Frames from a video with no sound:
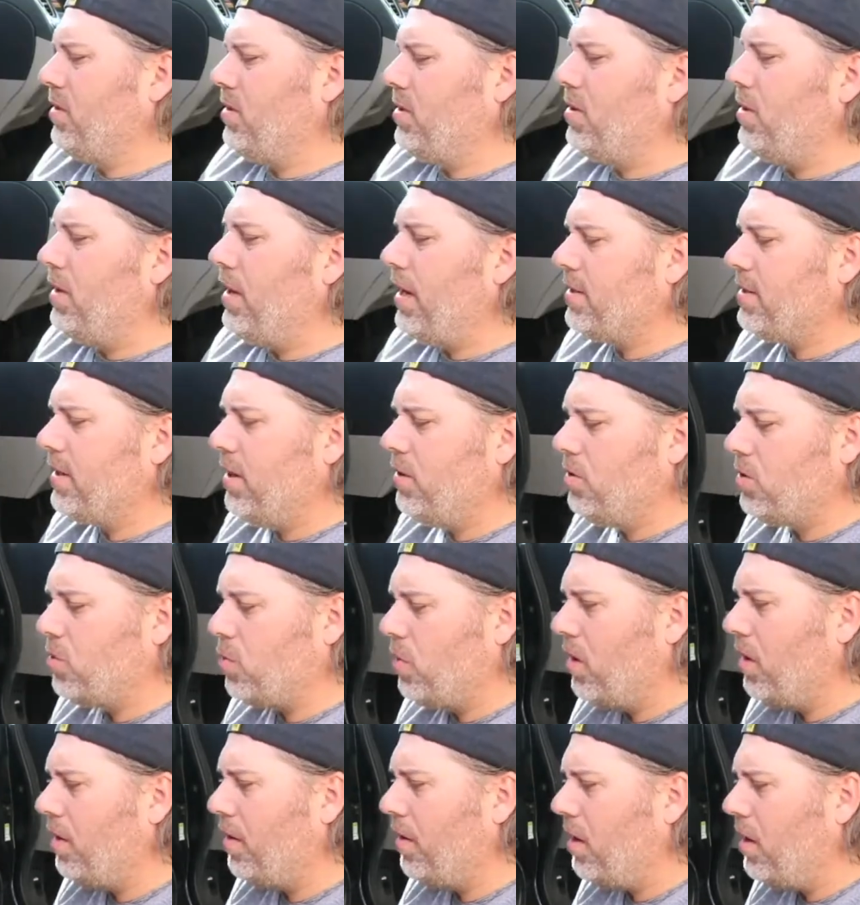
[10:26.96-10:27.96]
So next thing is
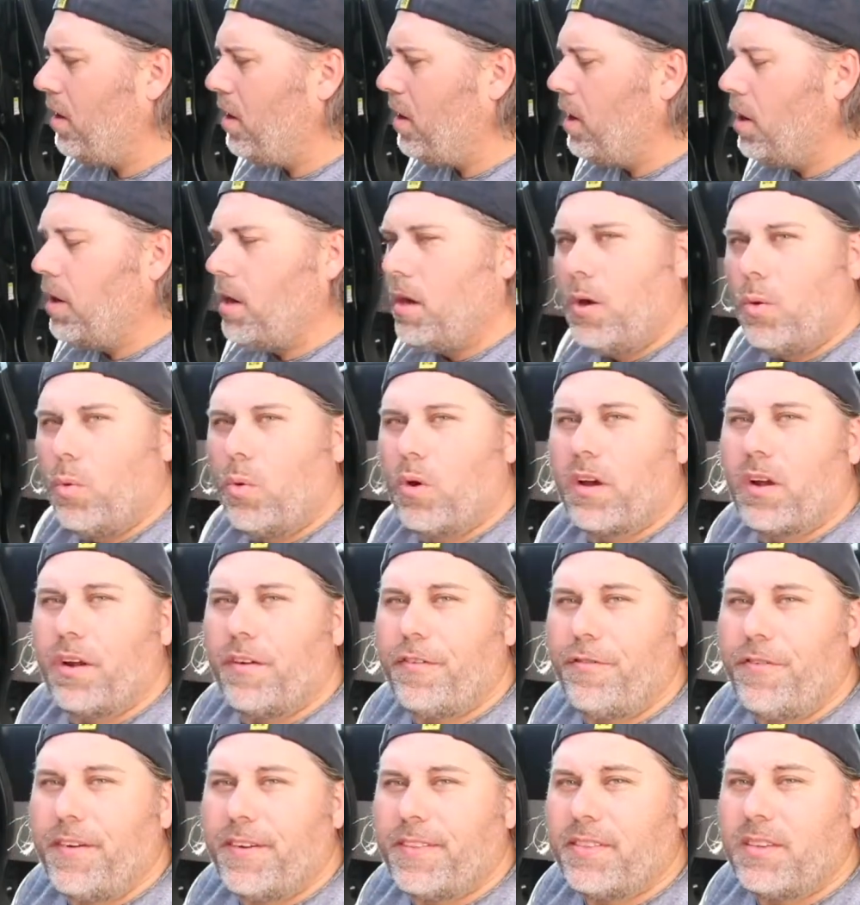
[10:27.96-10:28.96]
we're gonna
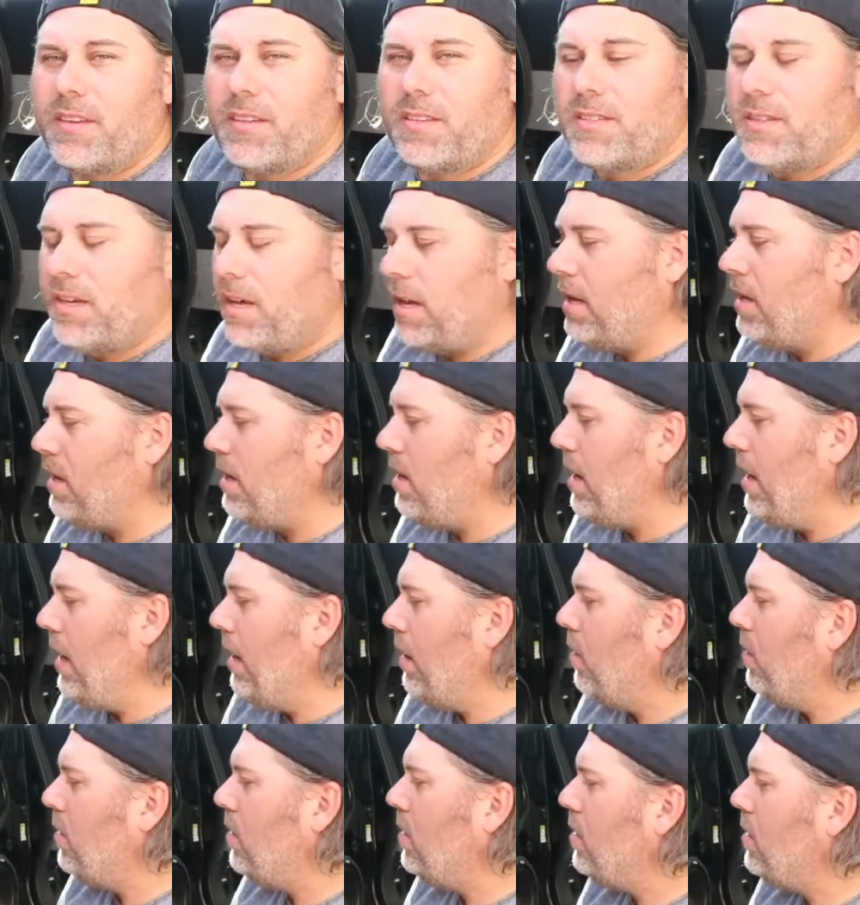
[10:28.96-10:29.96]
fit this in
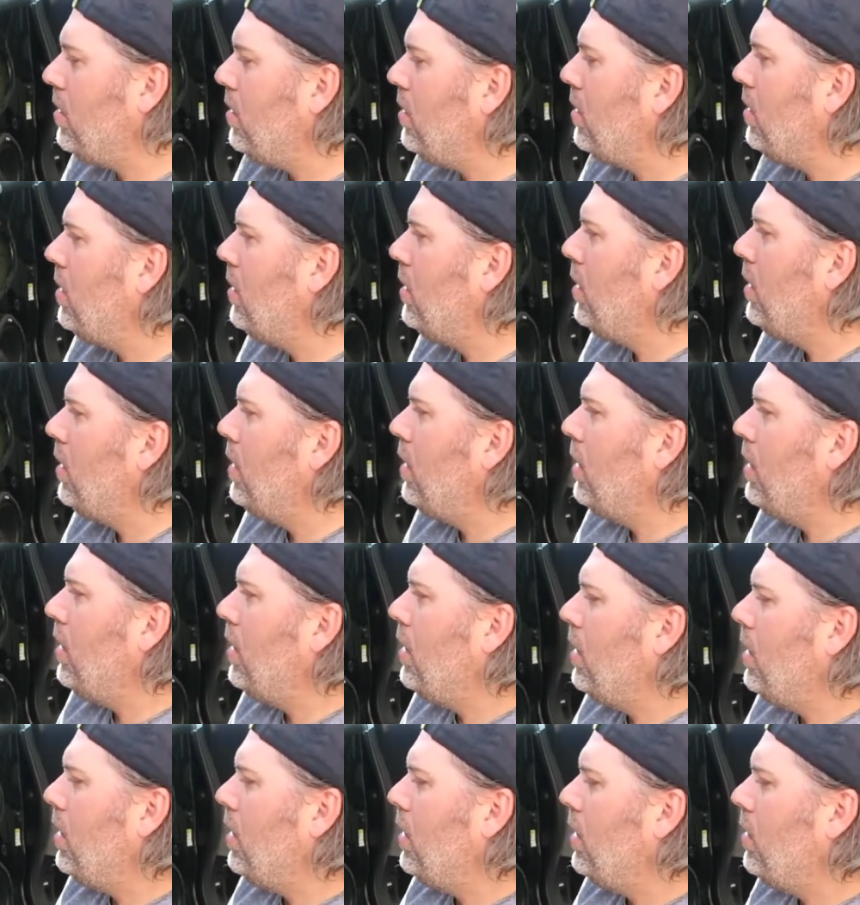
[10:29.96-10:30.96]
now,
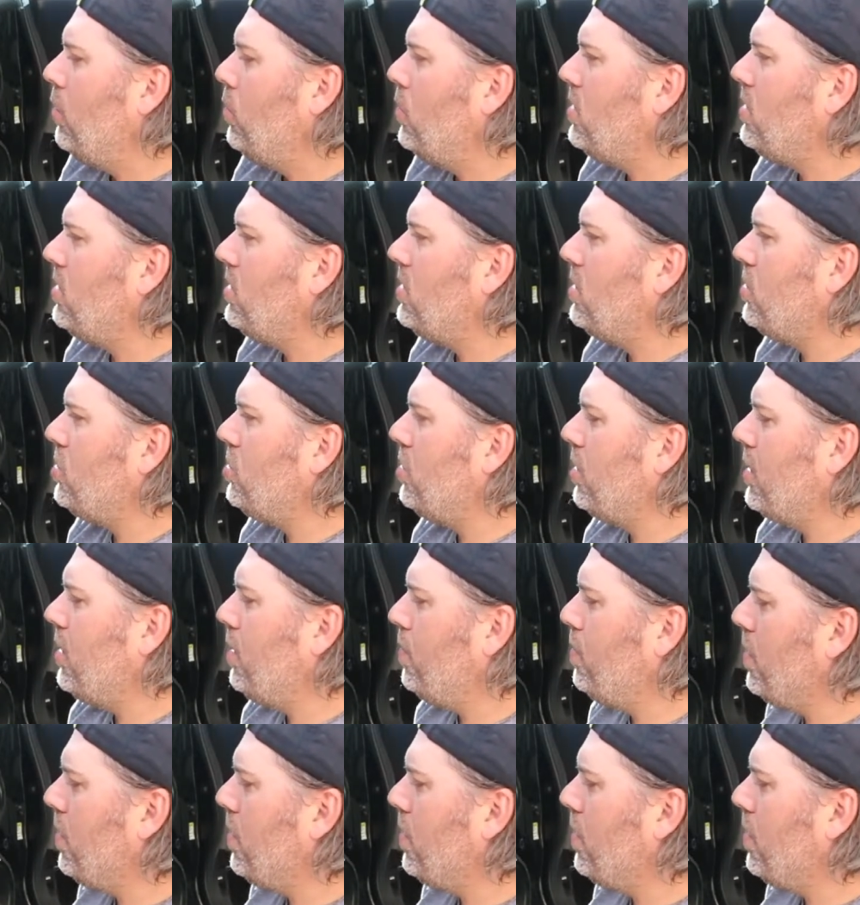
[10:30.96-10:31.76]
which is the tricky